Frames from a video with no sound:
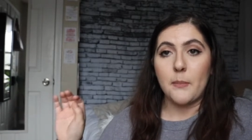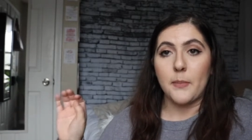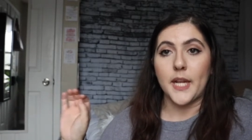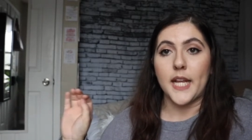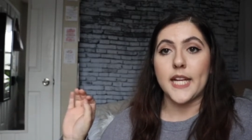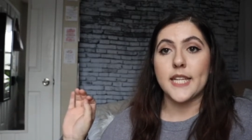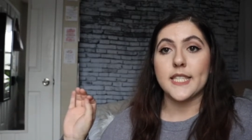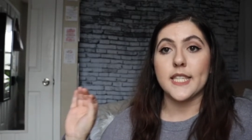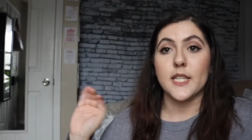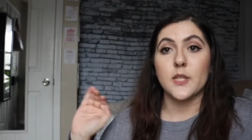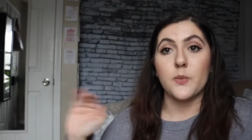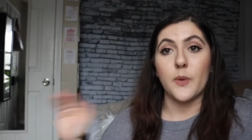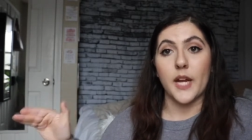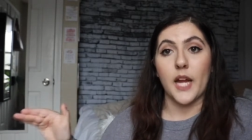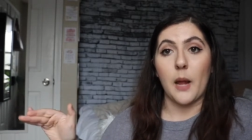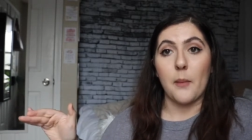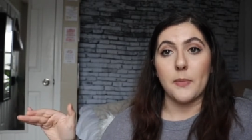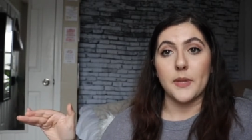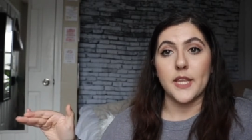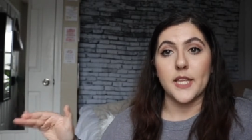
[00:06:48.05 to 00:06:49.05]
But he says
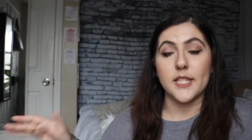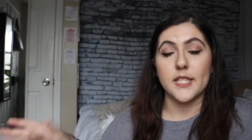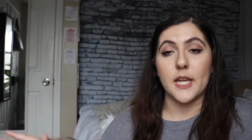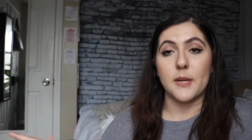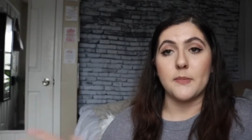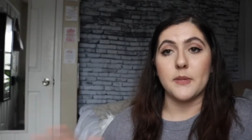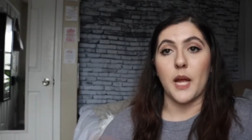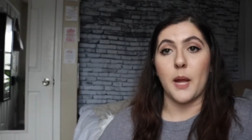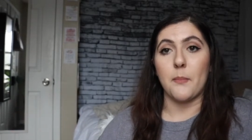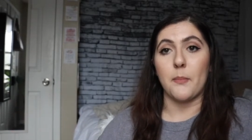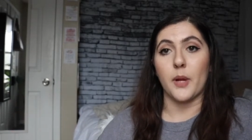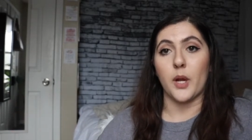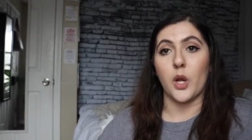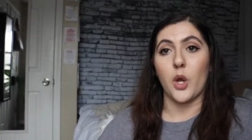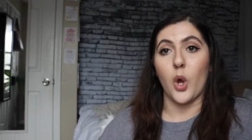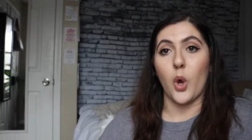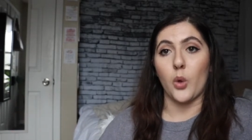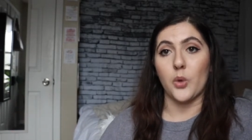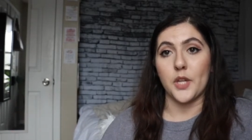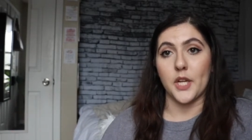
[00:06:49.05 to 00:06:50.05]
wake up at the same time, but
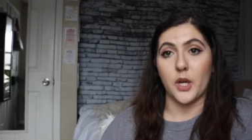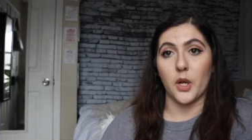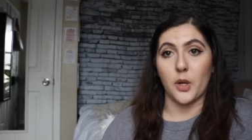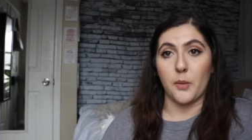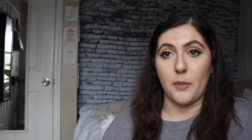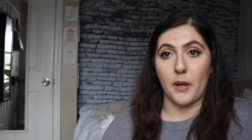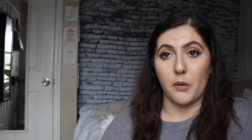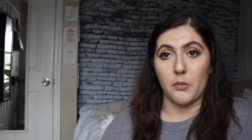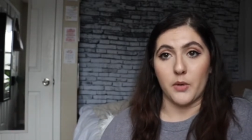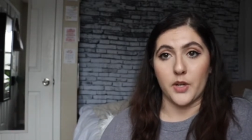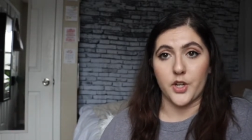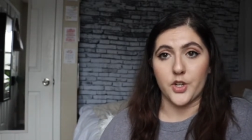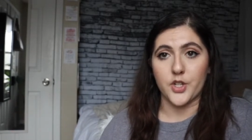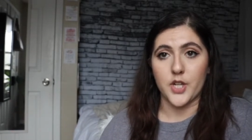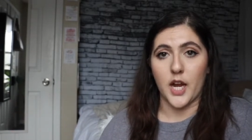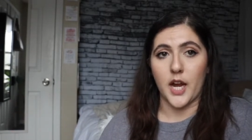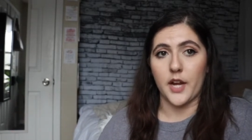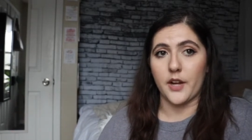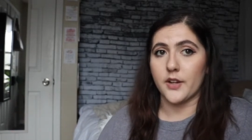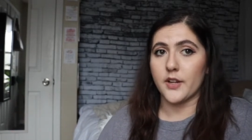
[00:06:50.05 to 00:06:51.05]
only go to bed when you're
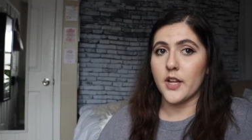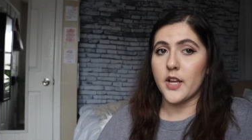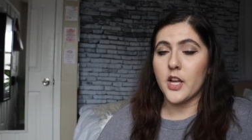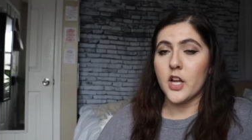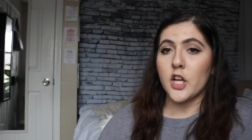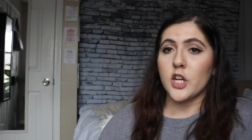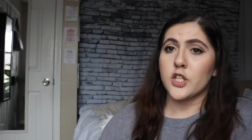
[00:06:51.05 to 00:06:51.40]
tired.